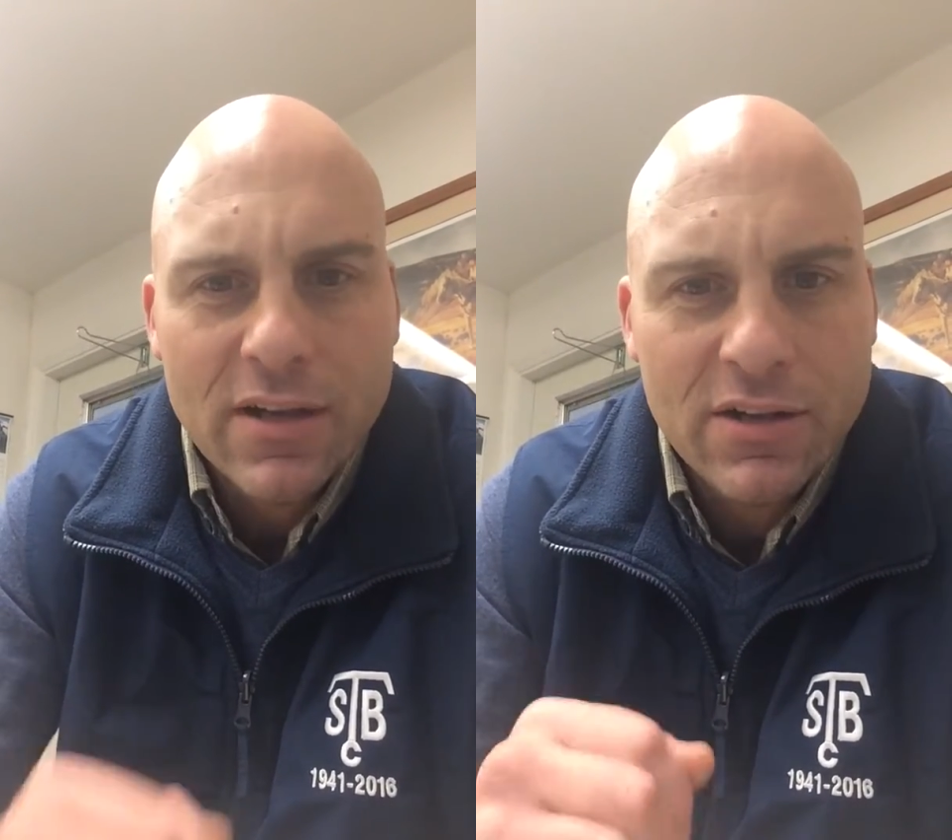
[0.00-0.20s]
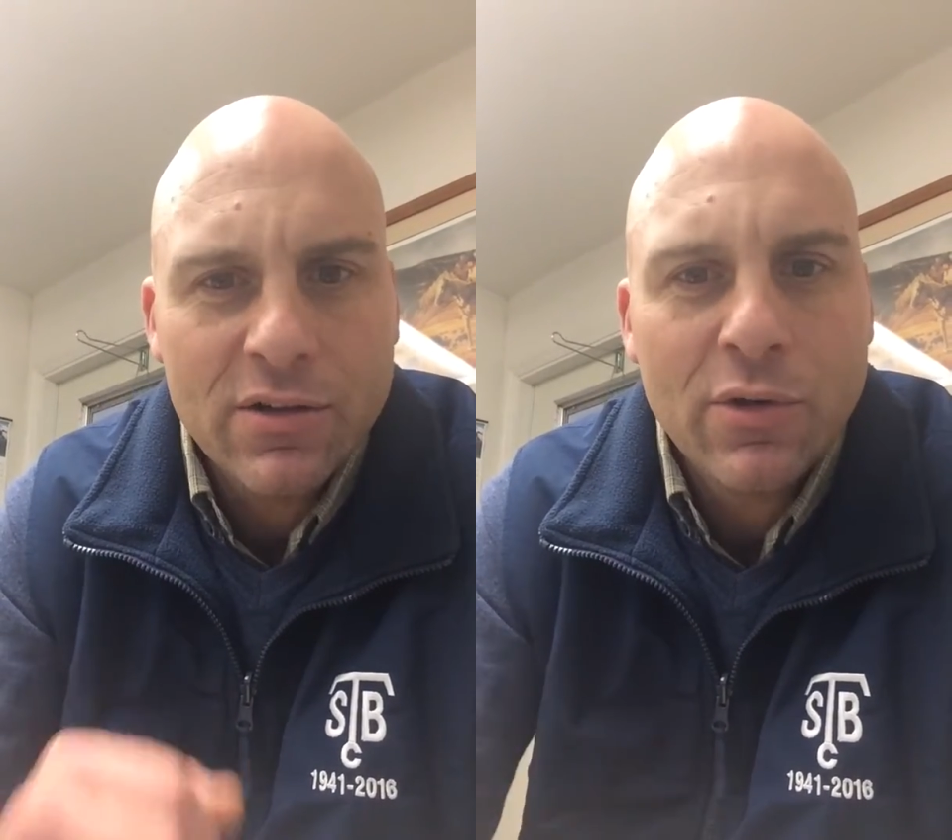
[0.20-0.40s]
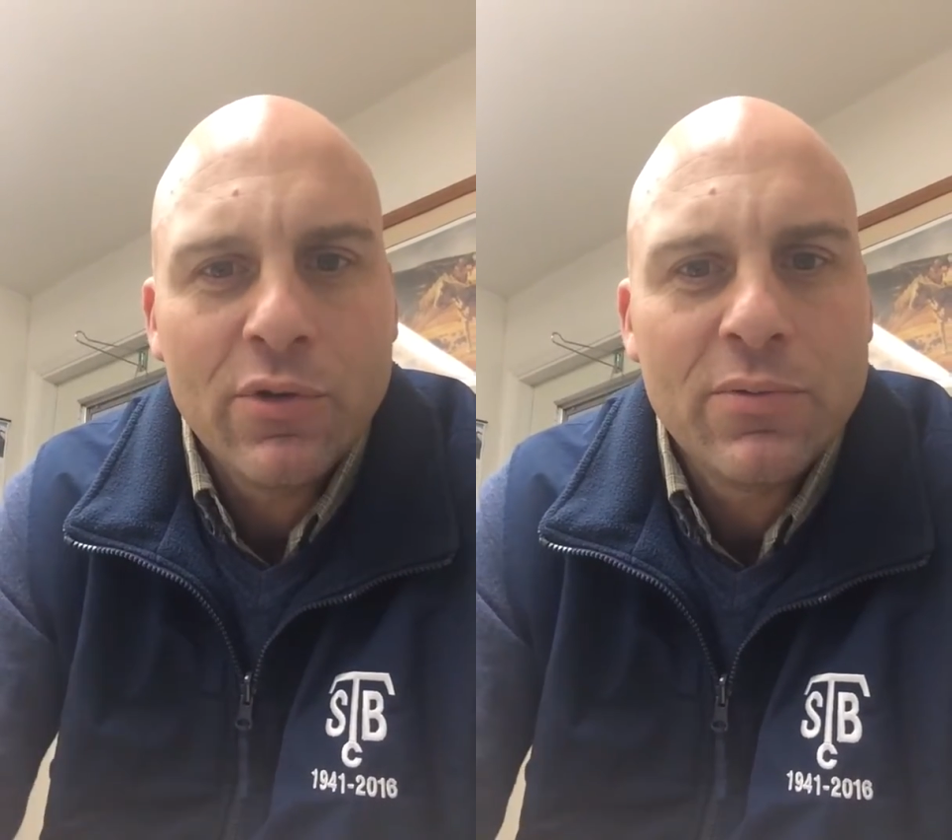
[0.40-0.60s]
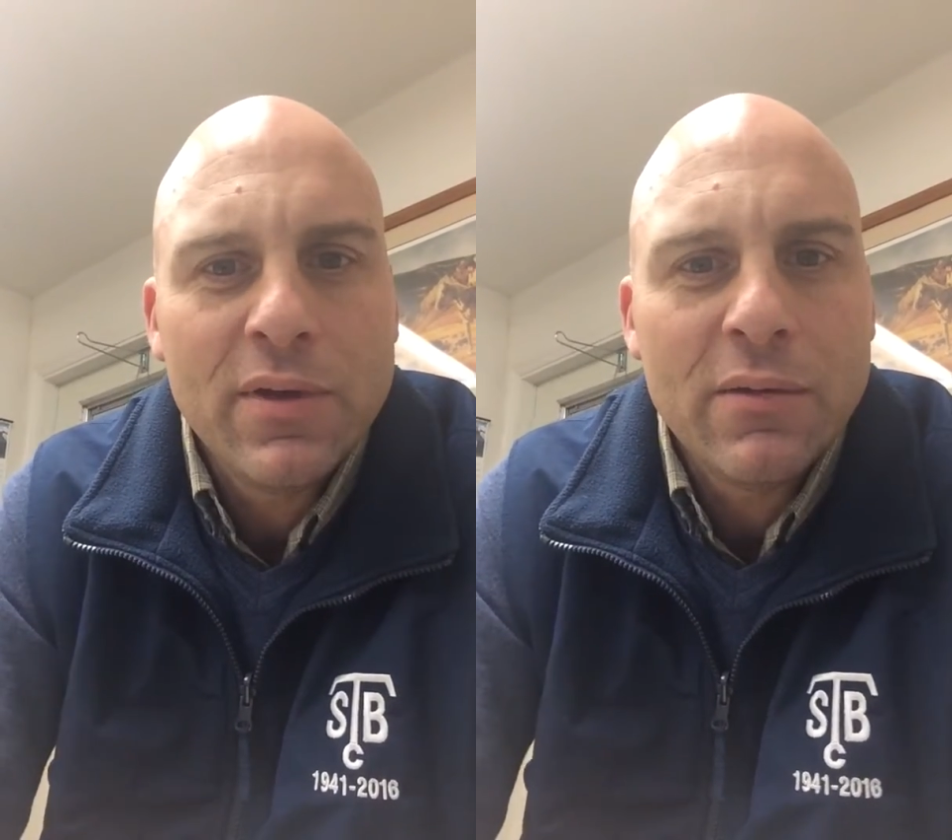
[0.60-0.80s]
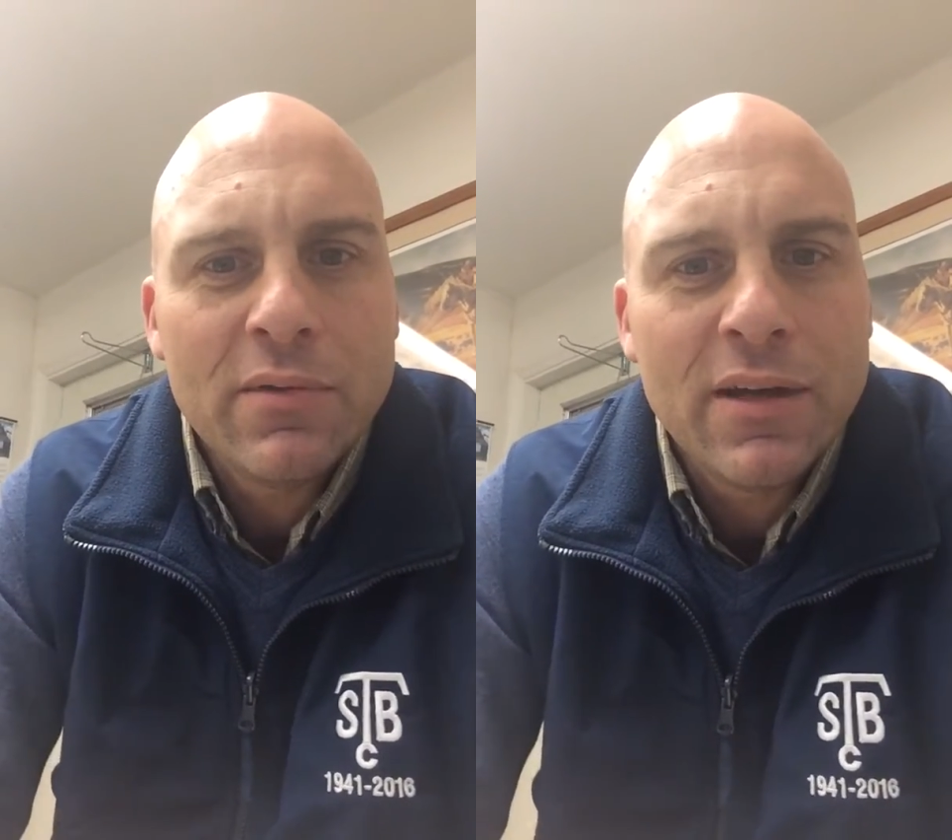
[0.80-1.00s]
and you'll always
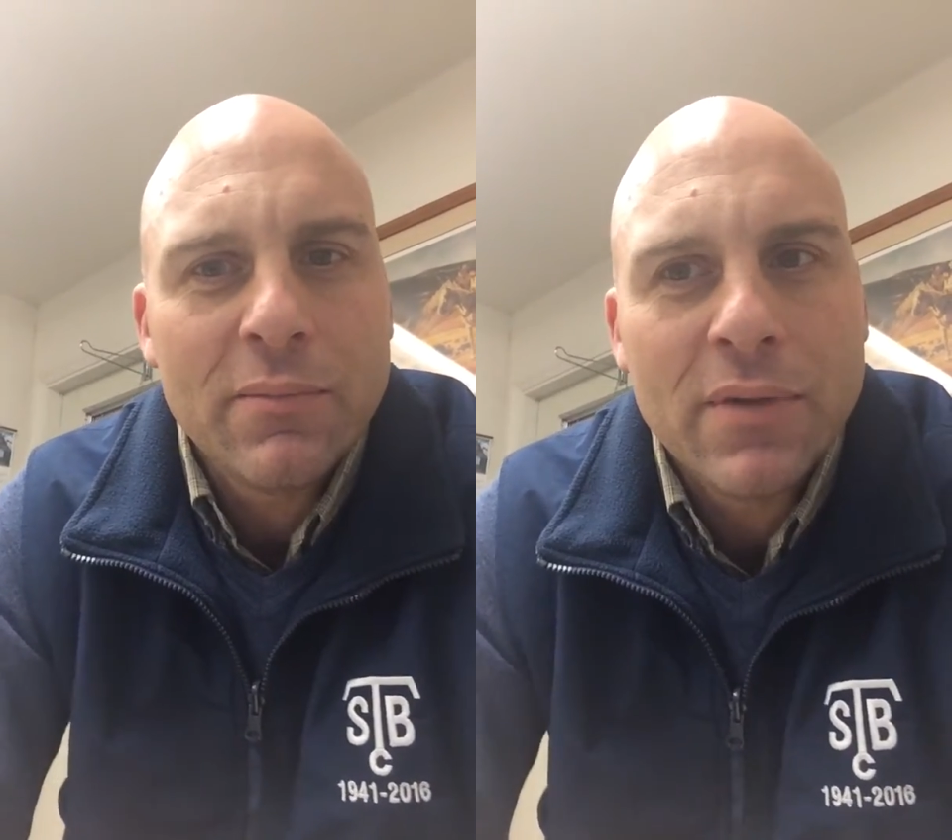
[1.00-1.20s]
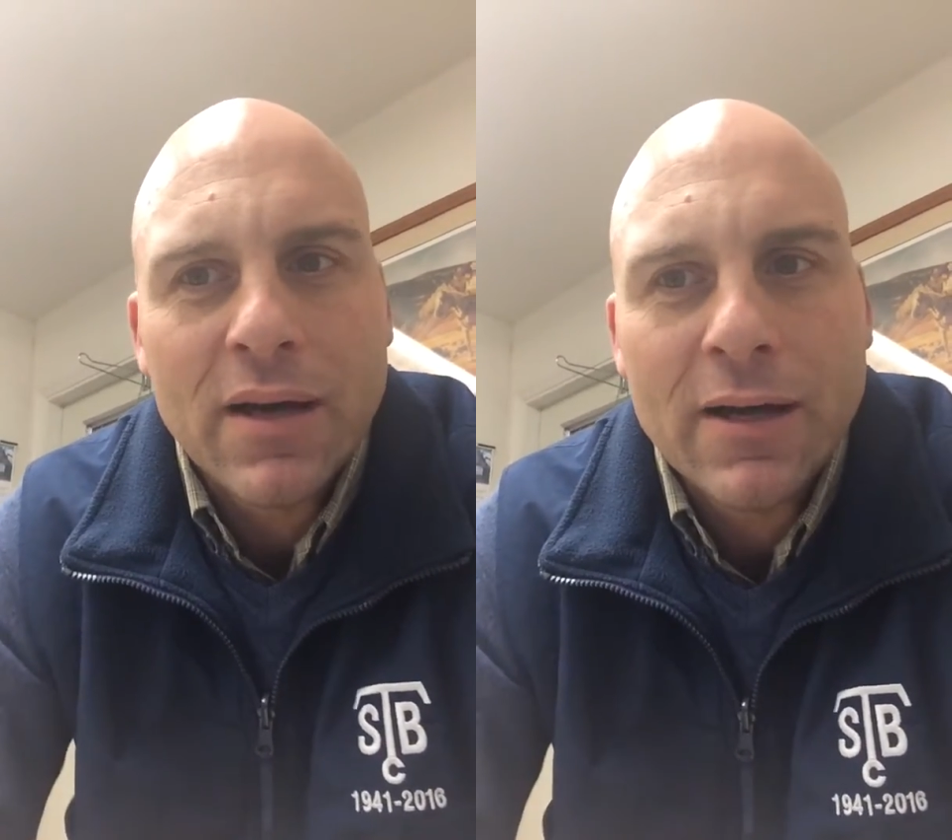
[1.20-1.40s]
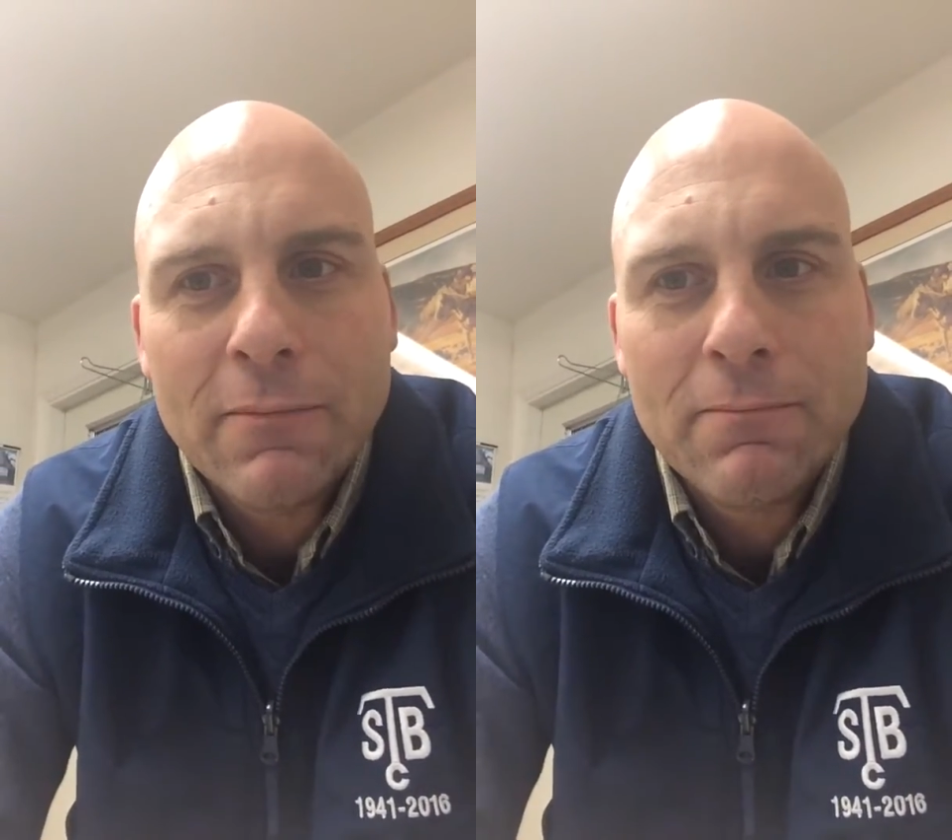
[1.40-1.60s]
be able to get by.